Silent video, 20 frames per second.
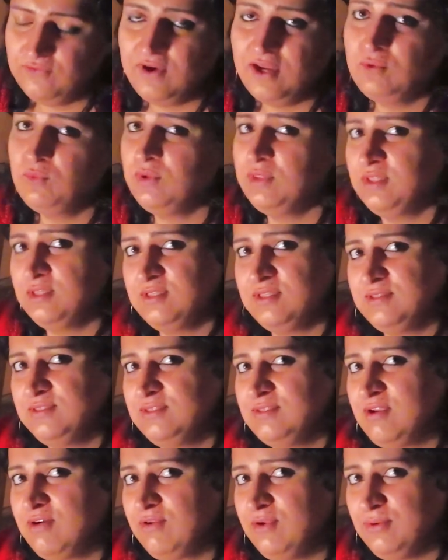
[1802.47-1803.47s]
find one that does
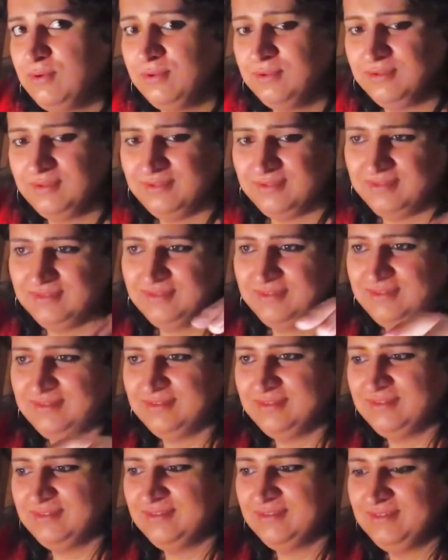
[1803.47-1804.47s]
stereo.
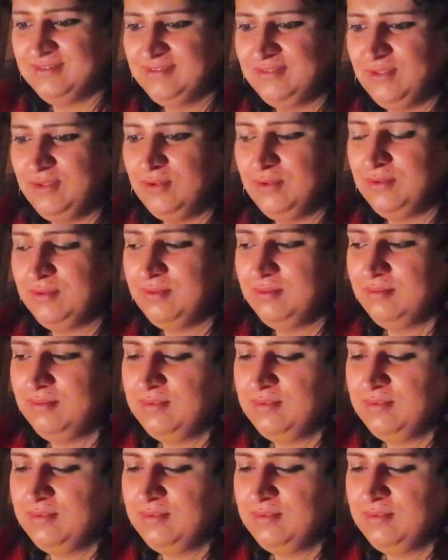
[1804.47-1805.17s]
Oh,